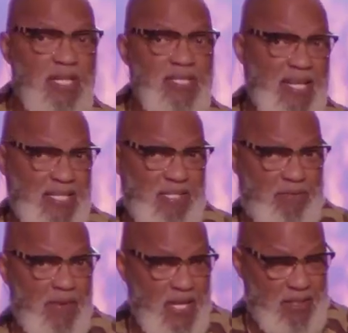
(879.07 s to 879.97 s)
says it's
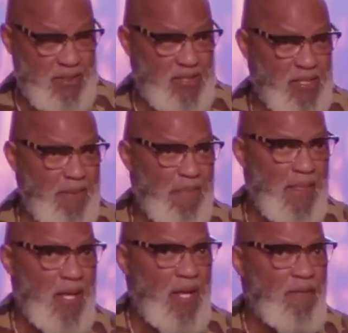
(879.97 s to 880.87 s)
finished,
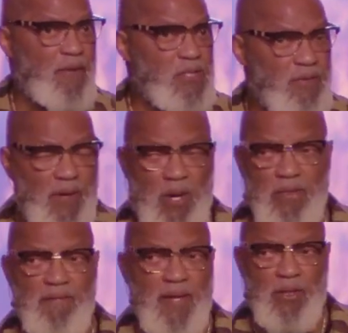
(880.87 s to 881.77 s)
first of
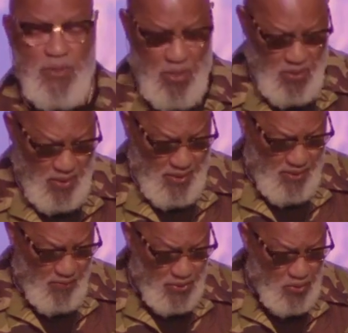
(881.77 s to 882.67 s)
all, the veil torn,
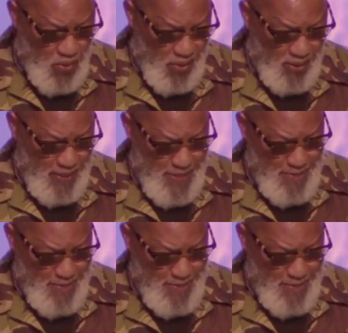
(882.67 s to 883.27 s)
was torn.